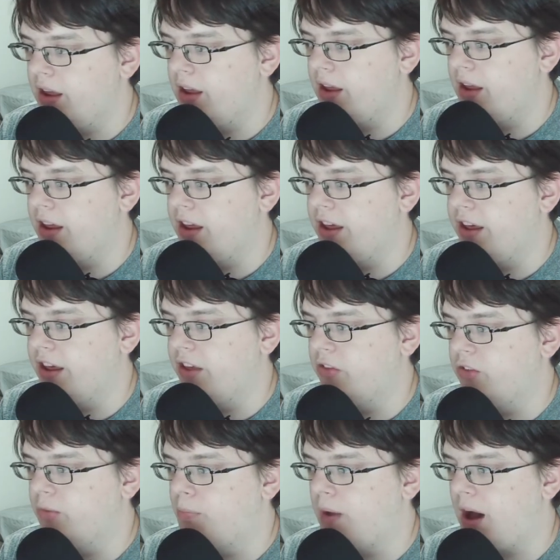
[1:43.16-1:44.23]

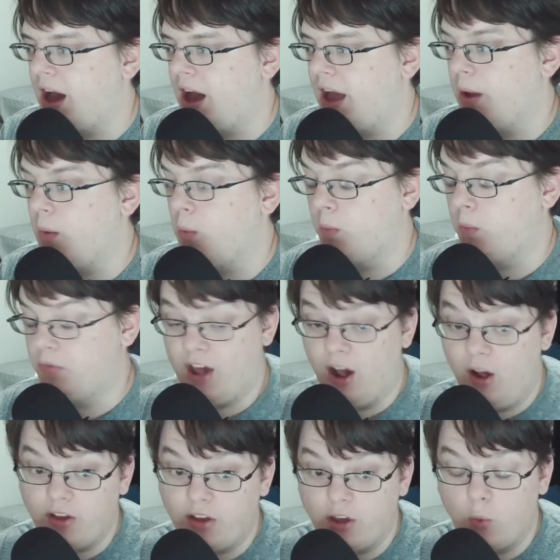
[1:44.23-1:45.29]
is by
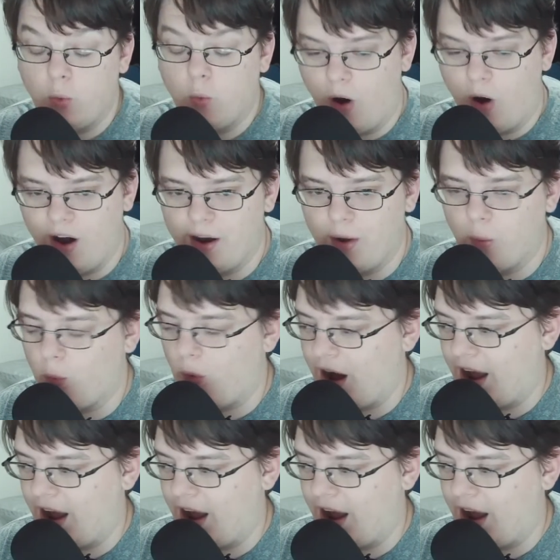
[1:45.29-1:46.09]
telling you, one, why